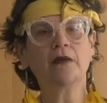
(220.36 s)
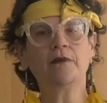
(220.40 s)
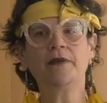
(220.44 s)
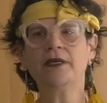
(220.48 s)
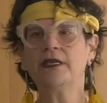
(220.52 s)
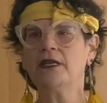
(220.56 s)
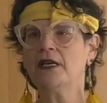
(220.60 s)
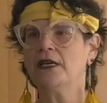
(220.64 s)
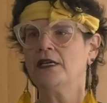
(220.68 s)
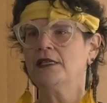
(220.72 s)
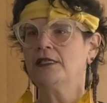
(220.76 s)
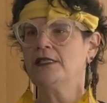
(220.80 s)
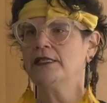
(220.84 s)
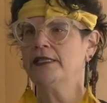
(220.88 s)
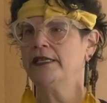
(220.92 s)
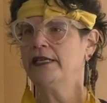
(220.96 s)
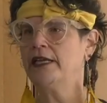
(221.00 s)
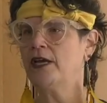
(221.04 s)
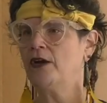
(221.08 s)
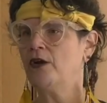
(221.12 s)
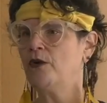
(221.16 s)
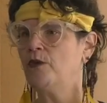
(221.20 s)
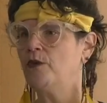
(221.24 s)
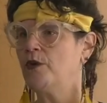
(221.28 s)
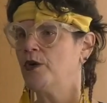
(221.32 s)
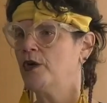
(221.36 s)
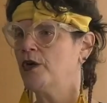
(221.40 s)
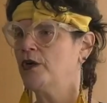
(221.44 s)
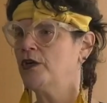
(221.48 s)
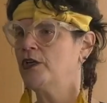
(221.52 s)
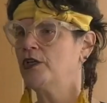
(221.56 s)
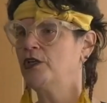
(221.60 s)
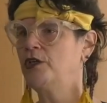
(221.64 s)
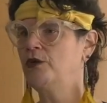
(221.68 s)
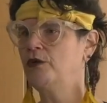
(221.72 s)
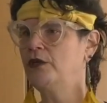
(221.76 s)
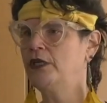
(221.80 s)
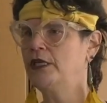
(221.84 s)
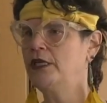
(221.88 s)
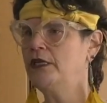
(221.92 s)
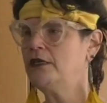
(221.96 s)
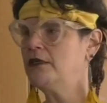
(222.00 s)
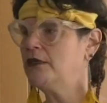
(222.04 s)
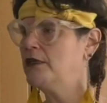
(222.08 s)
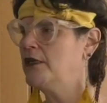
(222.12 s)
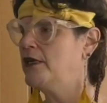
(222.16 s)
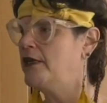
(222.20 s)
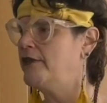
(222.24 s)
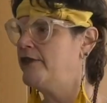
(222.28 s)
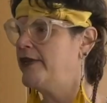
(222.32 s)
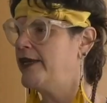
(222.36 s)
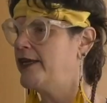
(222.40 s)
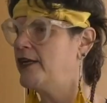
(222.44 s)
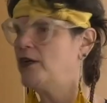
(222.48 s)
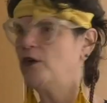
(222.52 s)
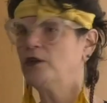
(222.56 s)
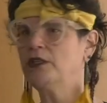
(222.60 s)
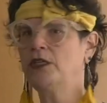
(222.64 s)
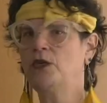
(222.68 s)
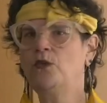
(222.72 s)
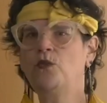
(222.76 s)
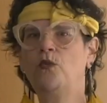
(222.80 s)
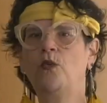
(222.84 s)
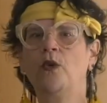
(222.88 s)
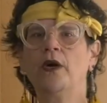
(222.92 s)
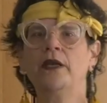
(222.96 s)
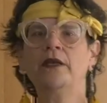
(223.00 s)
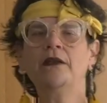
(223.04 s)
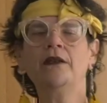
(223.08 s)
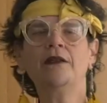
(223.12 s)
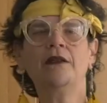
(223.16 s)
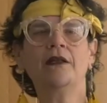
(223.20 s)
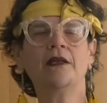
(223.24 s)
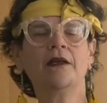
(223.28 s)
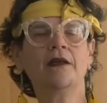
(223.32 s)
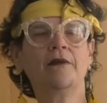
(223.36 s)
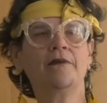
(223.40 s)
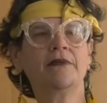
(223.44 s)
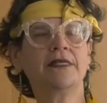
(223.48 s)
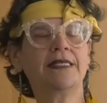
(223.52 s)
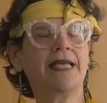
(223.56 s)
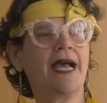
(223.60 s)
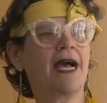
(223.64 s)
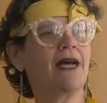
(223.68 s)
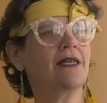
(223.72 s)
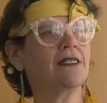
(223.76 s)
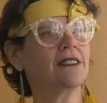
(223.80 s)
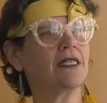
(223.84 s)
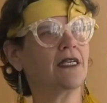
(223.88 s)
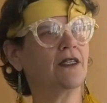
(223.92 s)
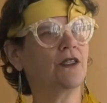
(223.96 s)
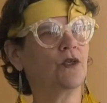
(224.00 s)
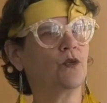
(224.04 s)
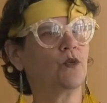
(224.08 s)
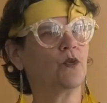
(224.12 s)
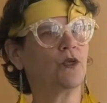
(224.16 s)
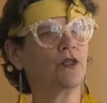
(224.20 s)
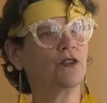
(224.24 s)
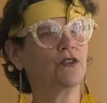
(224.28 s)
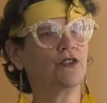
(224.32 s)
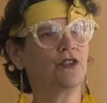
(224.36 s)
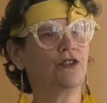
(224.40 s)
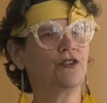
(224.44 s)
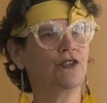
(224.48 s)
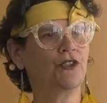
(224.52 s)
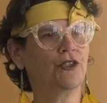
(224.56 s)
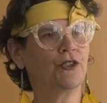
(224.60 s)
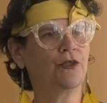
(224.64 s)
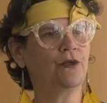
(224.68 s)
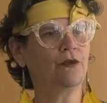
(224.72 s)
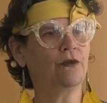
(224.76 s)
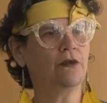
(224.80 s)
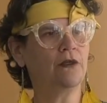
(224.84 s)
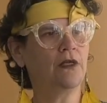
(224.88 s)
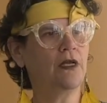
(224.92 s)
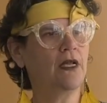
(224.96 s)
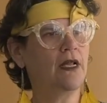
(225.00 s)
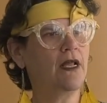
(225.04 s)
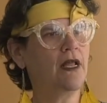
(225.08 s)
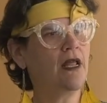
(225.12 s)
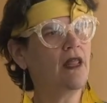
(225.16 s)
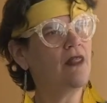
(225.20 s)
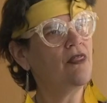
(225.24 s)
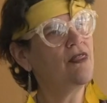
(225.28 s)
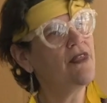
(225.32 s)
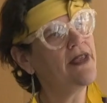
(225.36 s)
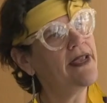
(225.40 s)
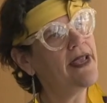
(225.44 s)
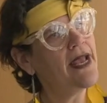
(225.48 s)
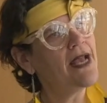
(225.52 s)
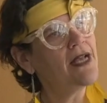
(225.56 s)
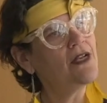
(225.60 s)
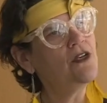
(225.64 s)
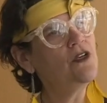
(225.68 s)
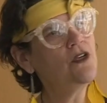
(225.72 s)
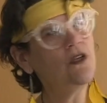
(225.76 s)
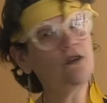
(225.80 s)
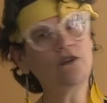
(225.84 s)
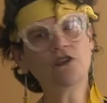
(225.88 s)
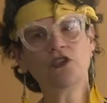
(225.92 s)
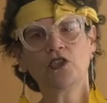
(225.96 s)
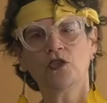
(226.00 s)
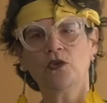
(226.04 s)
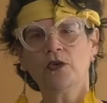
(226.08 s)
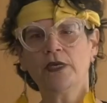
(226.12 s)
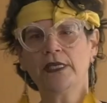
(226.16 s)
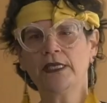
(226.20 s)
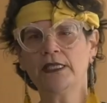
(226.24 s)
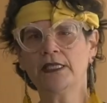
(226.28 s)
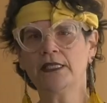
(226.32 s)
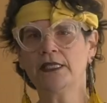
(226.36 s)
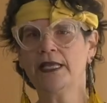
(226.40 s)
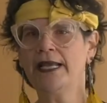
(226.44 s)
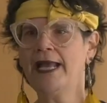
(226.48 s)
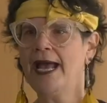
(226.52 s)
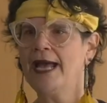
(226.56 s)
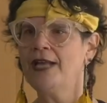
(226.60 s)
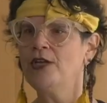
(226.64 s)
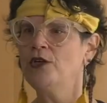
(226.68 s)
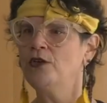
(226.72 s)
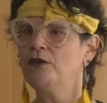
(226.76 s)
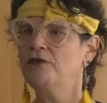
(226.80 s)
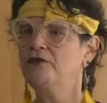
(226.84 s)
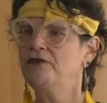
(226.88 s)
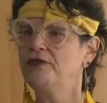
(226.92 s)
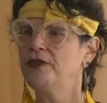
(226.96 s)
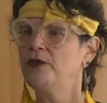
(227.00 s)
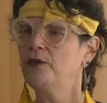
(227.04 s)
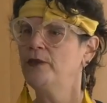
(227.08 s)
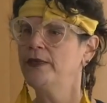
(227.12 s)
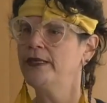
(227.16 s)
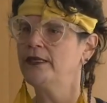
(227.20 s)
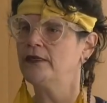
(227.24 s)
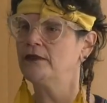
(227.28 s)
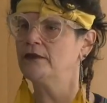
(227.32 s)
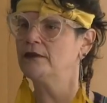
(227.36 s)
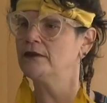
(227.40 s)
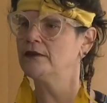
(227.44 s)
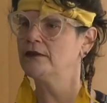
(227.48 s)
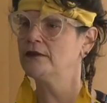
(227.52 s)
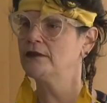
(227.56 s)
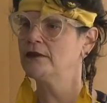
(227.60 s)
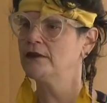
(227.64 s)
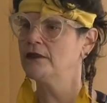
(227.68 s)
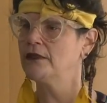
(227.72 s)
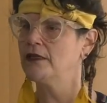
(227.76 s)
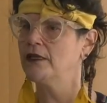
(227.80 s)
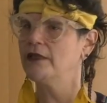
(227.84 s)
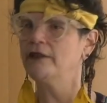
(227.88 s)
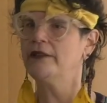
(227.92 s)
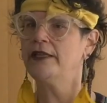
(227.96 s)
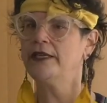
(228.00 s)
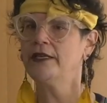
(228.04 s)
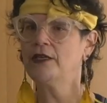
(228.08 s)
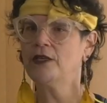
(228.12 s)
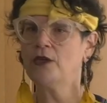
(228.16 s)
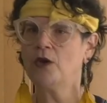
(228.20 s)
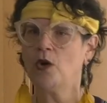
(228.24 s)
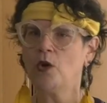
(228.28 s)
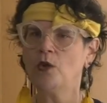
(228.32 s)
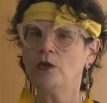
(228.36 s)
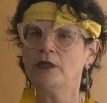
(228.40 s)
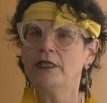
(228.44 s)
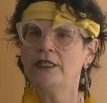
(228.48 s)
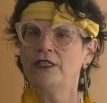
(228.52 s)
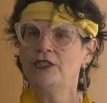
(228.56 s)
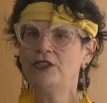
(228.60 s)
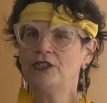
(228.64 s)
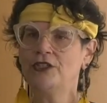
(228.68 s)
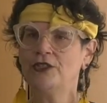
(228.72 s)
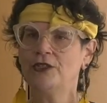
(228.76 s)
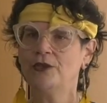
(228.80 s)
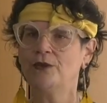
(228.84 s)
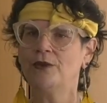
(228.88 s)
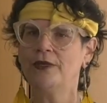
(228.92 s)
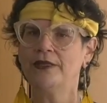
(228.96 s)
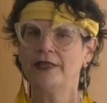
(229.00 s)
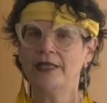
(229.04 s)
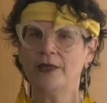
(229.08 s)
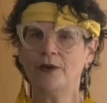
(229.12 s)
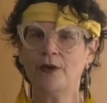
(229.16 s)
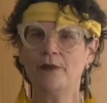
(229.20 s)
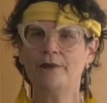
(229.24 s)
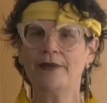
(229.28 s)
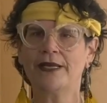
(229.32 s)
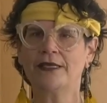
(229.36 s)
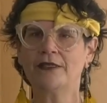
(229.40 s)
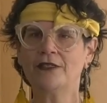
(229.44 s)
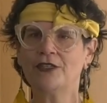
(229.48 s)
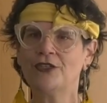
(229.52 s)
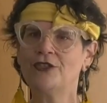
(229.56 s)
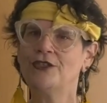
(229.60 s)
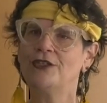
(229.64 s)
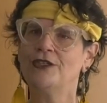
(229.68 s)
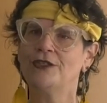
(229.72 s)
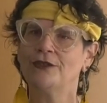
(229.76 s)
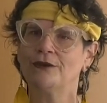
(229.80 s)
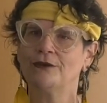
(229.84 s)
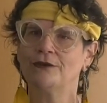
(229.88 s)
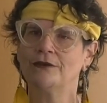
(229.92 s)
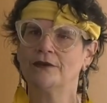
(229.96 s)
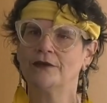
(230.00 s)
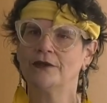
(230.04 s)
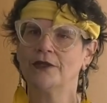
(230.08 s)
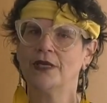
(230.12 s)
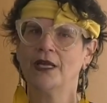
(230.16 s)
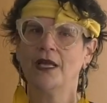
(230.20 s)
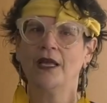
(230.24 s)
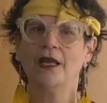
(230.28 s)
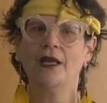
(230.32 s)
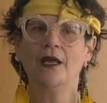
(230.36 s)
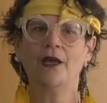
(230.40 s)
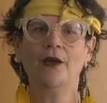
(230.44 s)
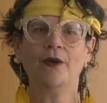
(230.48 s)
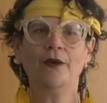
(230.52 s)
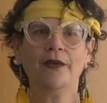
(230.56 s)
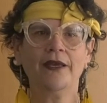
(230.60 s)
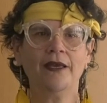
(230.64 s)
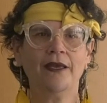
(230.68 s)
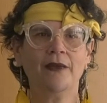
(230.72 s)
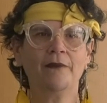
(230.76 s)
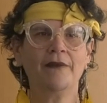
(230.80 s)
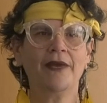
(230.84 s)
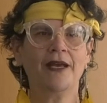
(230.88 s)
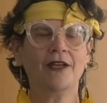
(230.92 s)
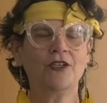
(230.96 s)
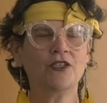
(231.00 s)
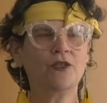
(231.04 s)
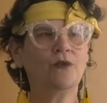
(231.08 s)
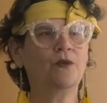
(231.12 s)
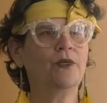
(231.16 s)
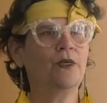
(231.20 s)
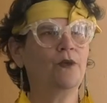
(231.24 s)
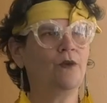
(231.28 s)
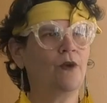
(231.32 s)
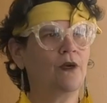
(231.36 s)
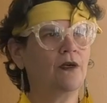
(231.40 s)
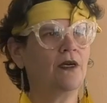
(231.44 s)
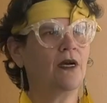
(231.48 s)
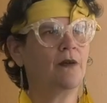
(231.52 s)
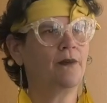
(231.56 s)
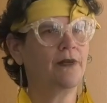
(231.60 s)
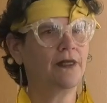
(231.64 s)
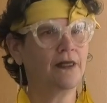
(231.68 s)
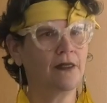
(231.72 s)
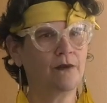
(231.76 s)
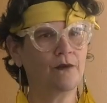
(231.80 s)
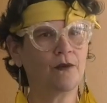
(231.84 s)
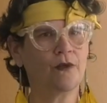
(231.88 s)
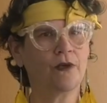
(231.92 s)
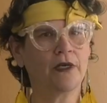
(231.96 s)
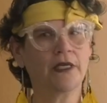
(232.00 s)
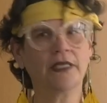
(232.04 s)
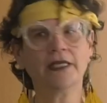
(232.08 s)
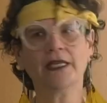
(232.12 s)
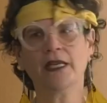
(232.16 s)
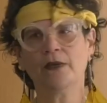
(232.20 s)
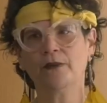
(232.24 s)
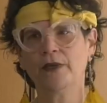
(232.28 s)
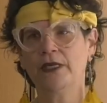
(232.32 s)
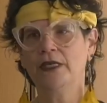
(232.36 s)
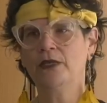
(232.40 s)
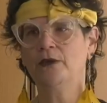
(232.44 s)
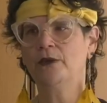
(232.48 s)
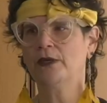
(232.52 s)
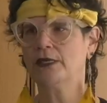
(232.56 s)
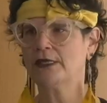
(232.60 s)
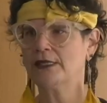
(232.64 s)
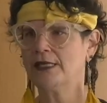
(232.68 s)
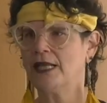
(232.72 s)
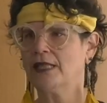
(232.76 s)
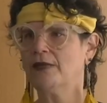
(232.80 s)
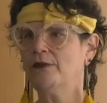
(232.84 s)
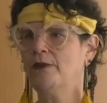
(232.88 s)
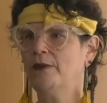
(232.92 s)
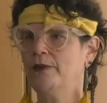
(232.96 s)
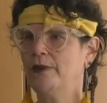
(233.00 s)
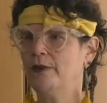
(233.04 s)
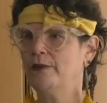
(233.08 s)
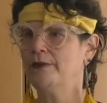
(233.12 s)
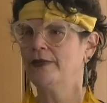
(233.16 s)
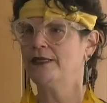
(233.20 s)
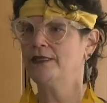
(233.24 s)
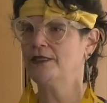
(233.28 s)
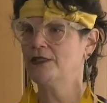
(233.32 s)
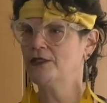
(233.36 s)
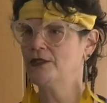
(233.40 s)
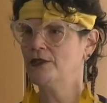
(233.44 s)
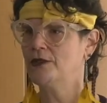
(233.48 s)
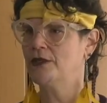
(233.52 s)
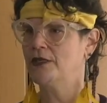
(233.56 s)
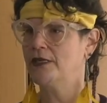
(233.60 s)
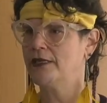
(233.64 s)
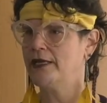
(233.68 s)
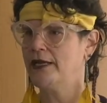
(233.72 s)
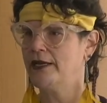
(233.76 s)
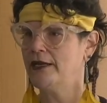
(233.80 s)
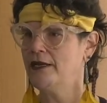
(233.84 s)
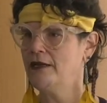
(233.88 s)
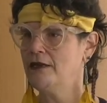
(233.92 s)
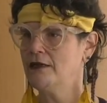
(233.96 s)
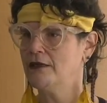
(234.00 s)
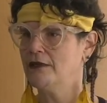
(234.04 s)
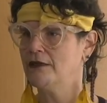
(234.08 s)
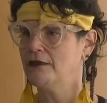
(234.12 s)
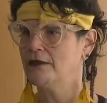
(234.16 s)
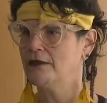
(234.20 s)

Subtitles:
Because they were unique, they had only one task in the world to do. They had no choice. They had no free will. They could only do what they were meant to do. Okay, imagine we woke up in the morning and we knew exactly what we were meant to do today.